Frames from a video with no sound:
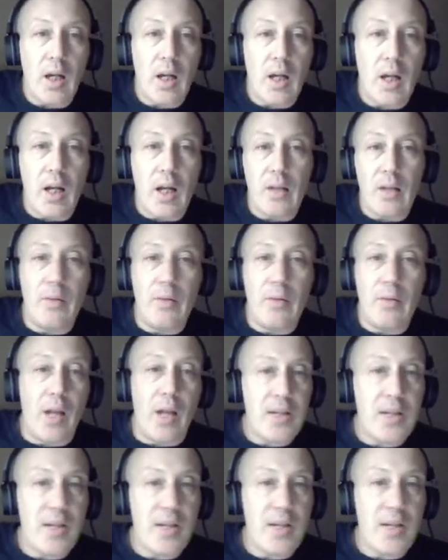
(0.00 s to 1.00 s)

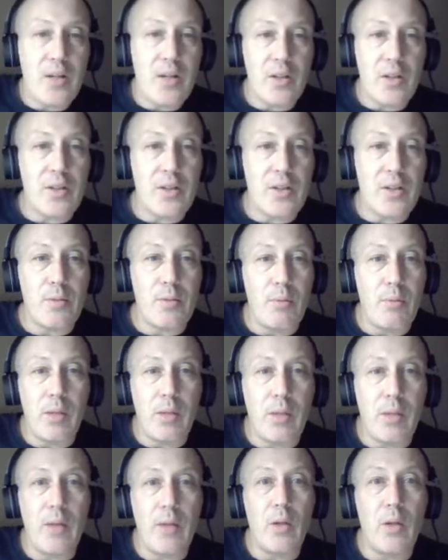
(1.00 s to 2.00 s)
Los Angeles has been
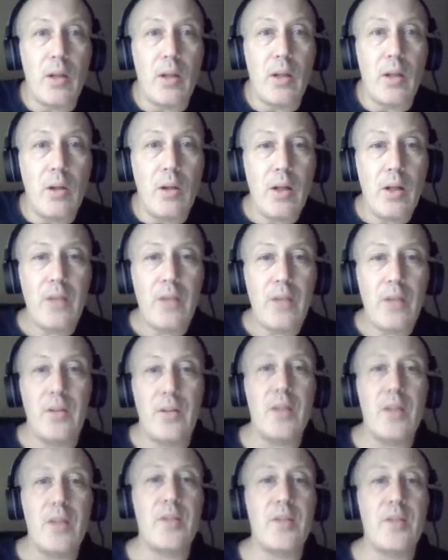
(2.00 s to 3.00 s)
playing really. Look at
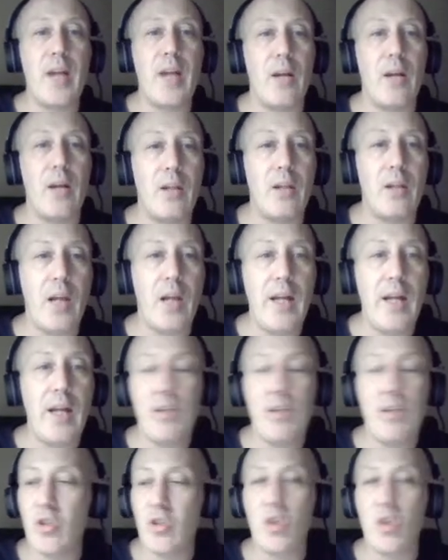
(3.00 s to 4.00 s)
this now. The line
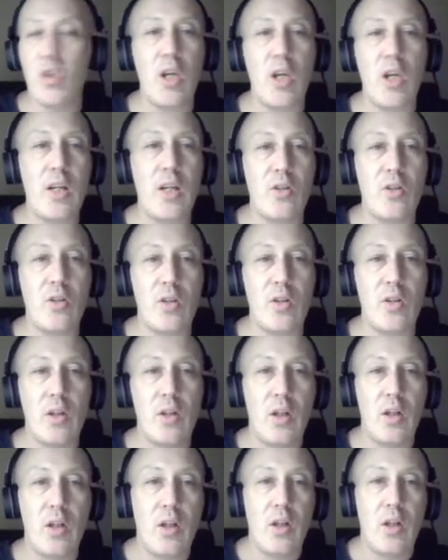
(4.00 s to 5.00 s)
has changed.
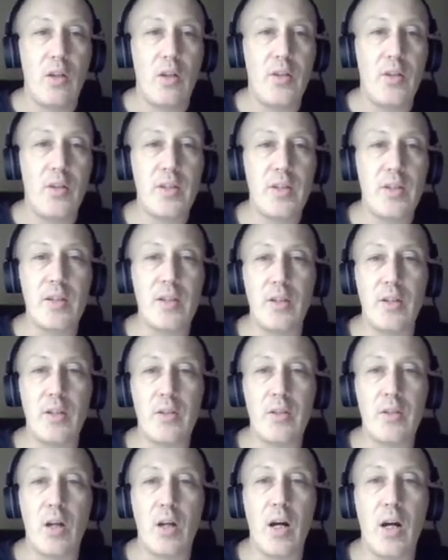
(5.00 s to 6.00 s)
This is a
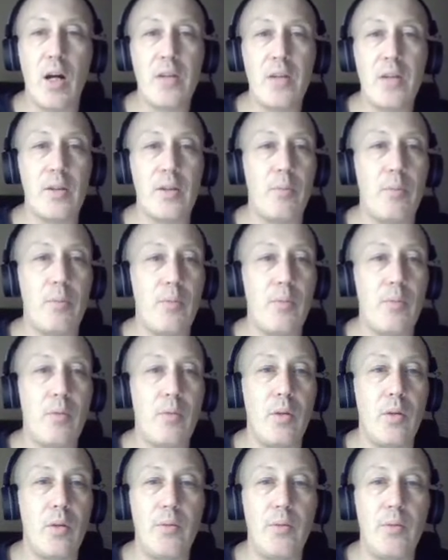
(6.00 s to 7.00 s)
toss-up.
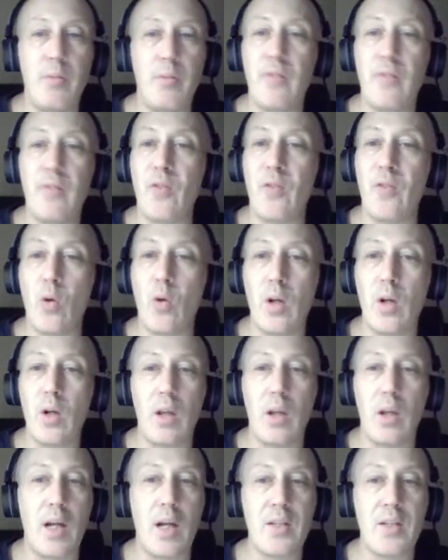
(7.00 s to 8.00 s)
Before,
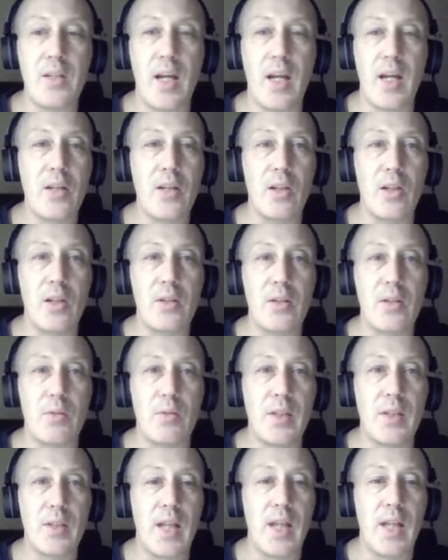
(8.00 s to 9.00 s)
Los Angeles was
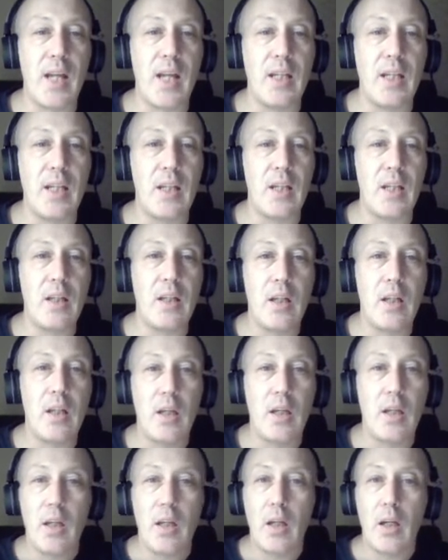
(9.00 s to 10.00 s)
getting.
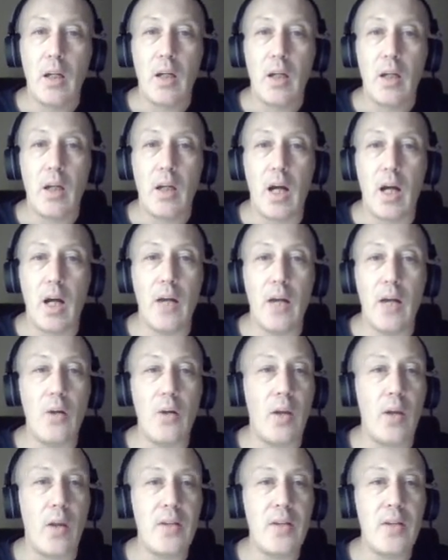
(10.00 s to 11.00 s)
No,
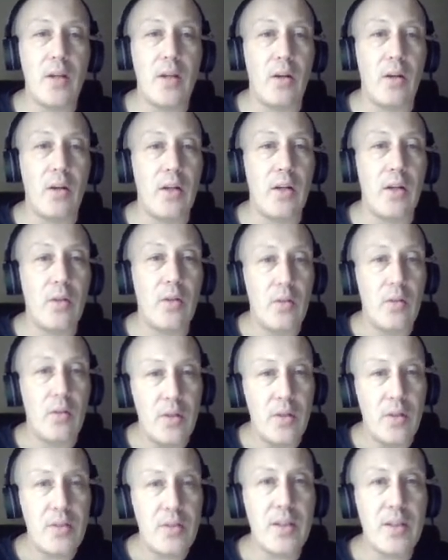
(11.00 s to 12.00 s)
that's not right.
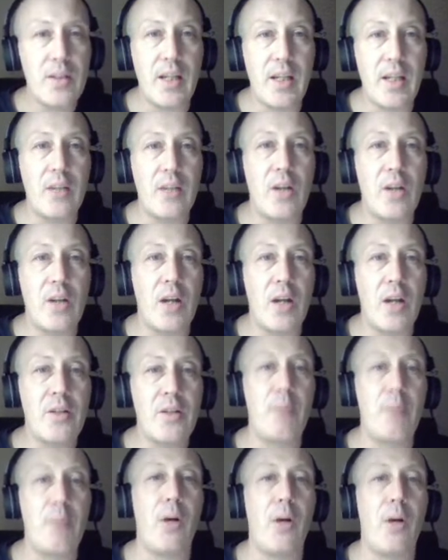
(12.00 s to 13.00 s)
This is get a
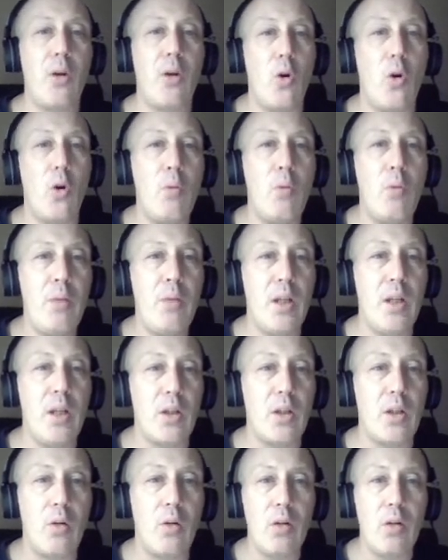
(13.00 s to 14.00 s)
toss-up on opening.
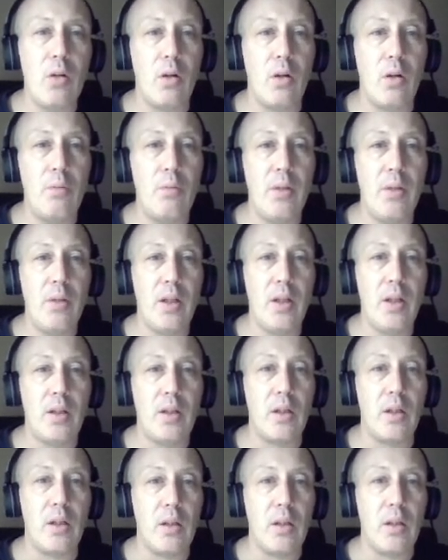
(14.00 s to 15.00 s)
Go to opening here.